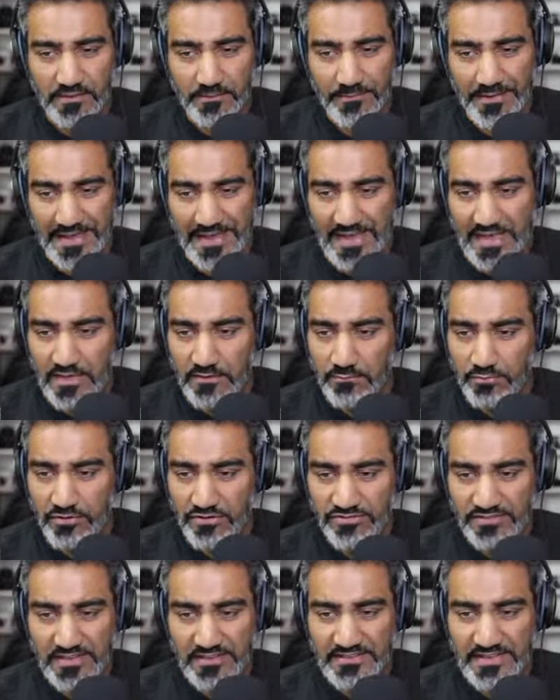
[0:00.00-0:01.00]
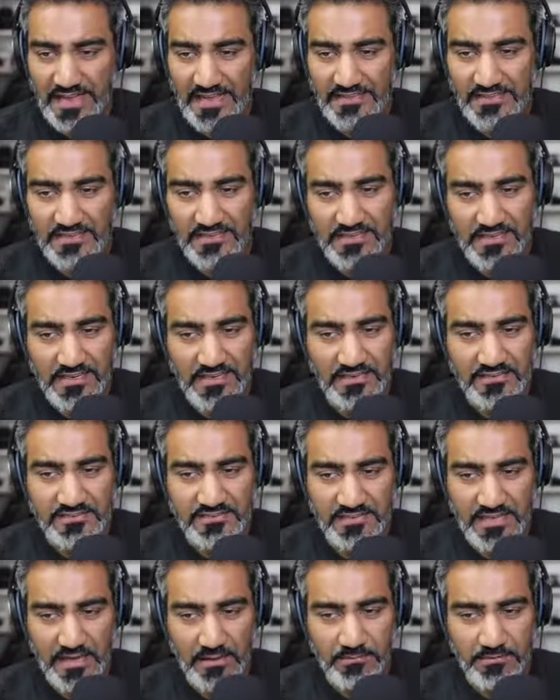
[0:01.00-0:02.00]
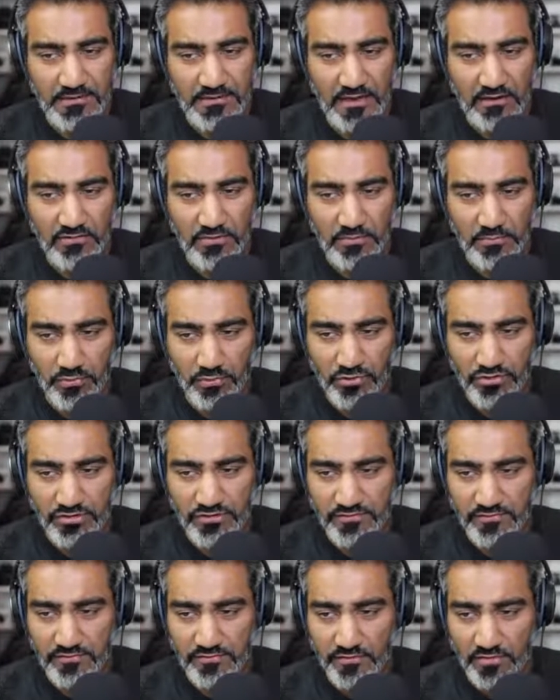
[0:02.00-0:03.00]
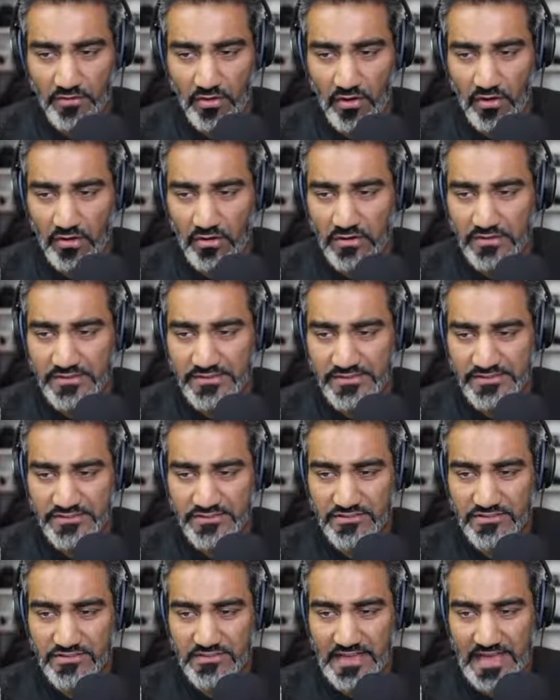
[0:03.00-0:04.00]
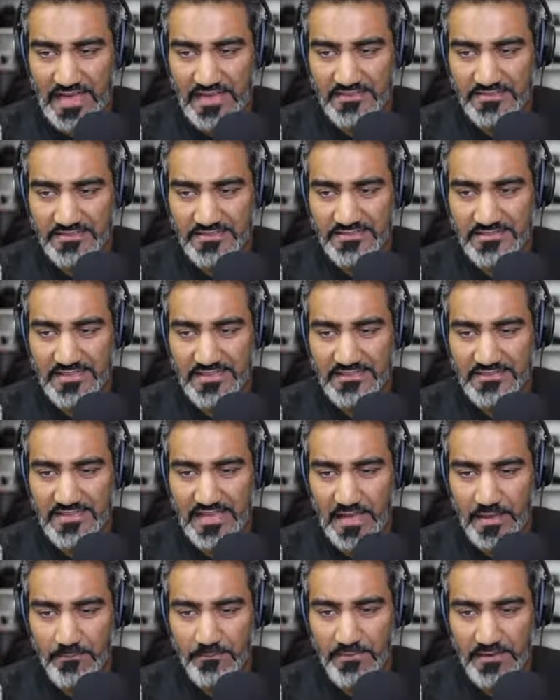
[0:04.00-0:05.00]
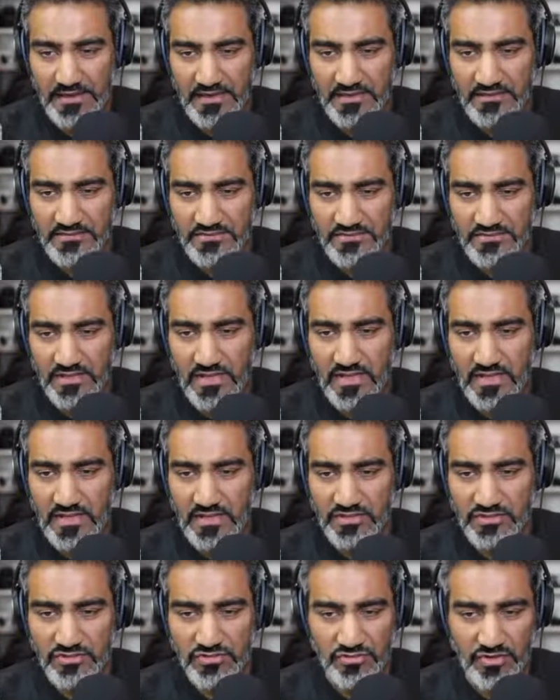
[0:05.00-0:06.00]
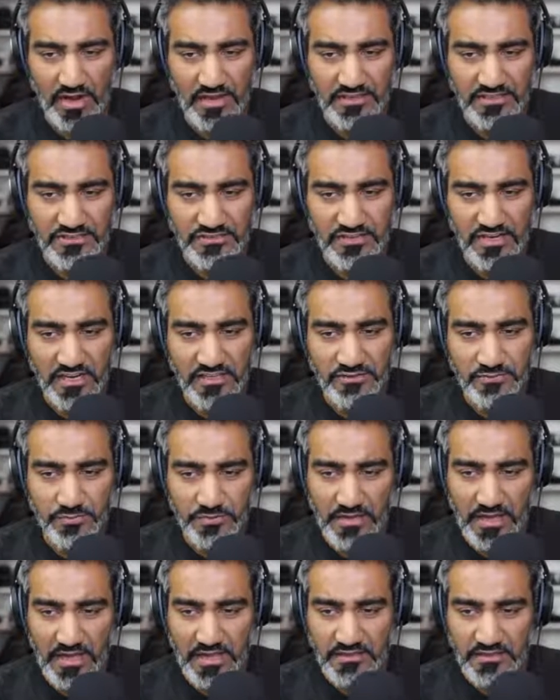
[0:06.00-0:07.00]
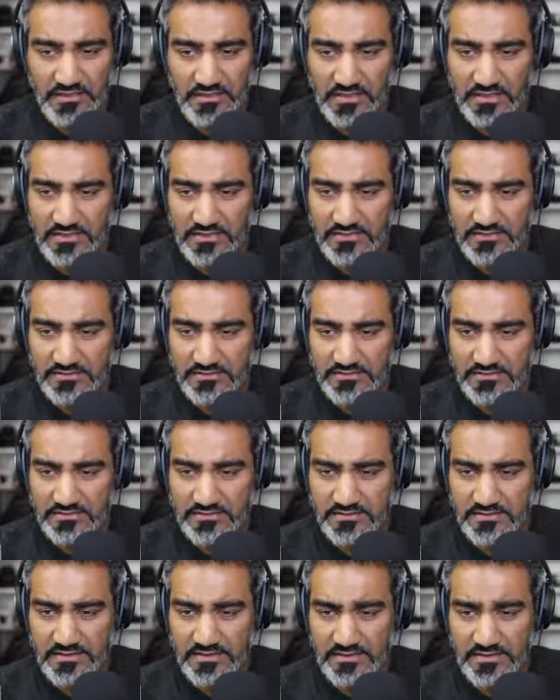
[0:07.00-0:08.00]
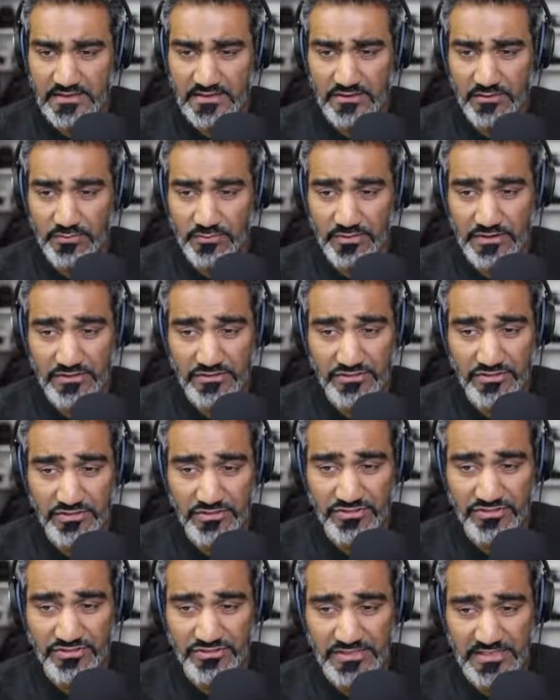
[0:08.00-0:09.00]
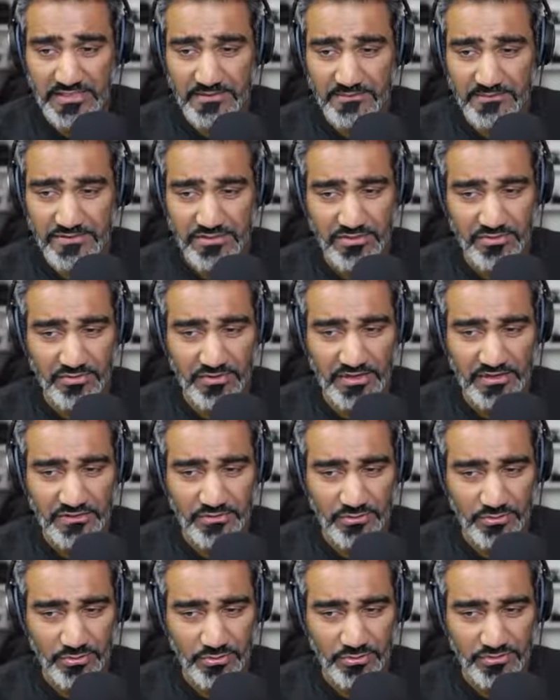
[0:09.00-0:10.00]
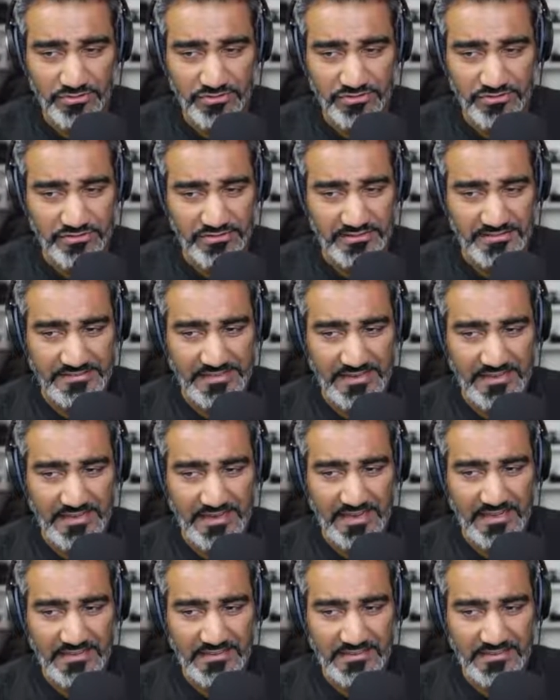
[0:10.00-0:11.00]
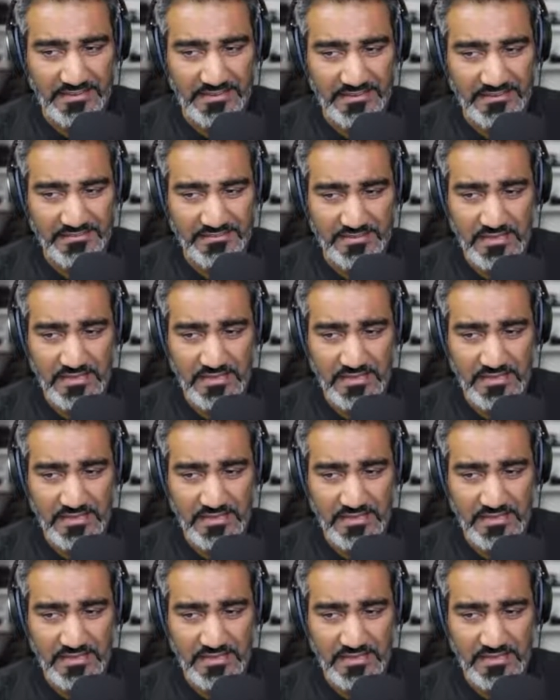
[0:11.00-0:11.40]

and present analytics KPI reports for all digital assets and campaigns. Strategize with analytics research teams to create tools using data analytics,